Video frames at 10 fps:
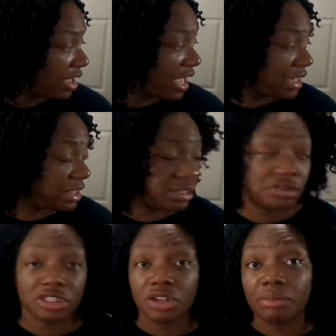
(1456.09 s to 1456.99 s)
I think I'm
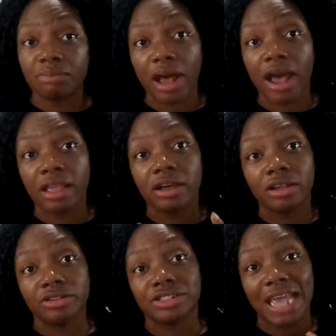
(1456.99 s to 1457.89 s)
just going to buy
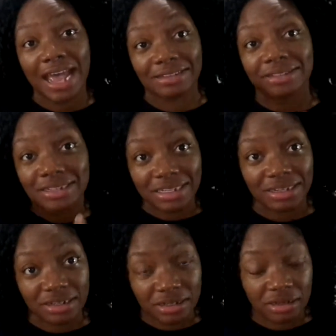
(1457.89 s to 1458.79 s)
colors as
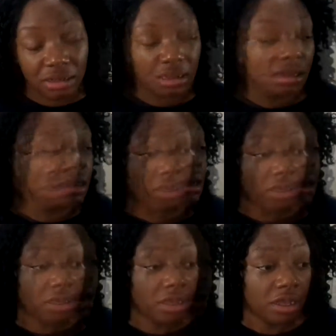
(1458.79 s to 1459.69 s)
needed.
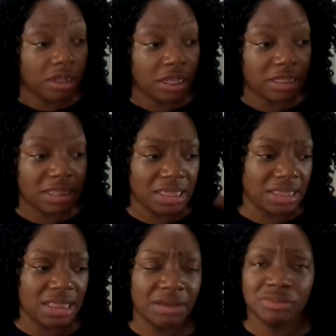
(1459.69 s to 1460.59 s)
Like I
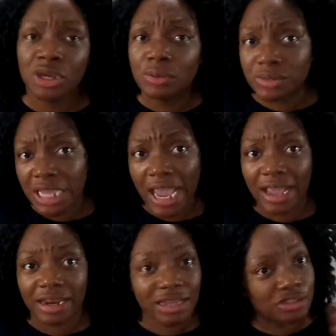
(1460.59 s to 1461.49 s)
think they have tone
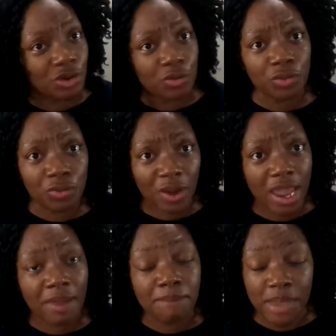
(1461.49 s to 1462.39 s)
tan and tone
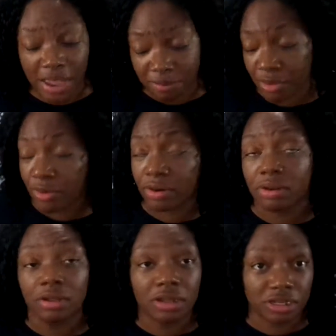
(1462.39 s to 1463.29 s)
gray paper.
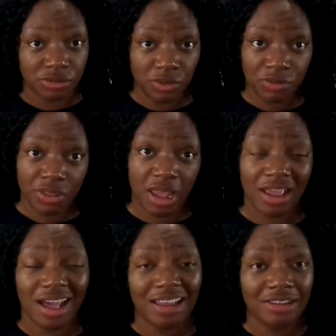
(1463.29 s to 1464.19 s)
I like to work with that.
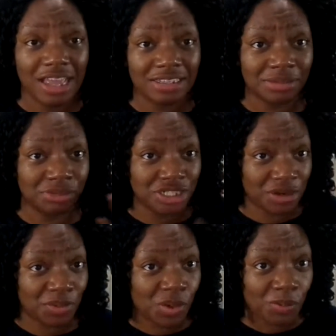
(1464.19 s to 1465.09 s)
I like some jelly
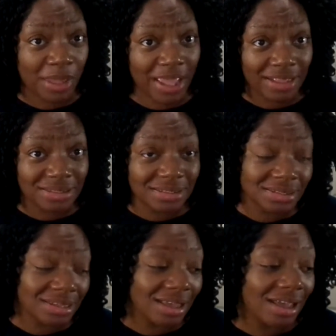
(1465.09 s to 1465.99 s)
roll
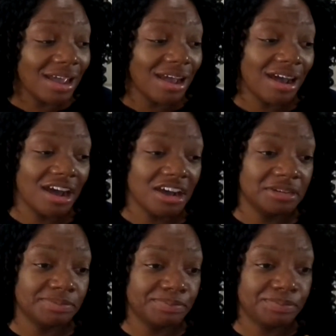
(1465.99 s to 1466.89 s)
pens
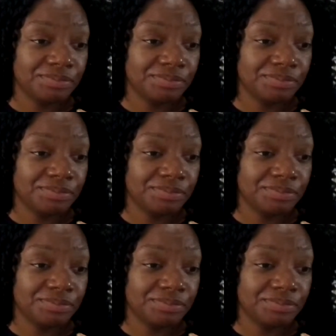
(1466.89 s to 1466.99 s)
to